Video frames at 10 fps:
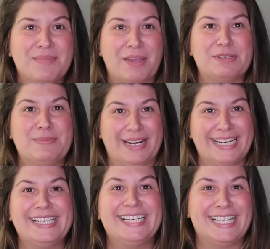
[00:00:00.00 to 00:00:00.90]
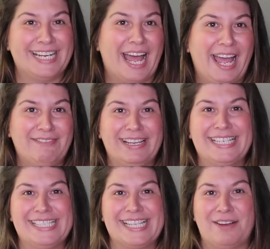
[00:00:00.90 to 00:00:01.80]
it was better than not having
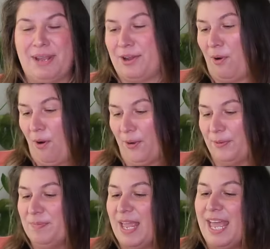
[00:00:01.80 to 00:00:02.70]
a discount at all.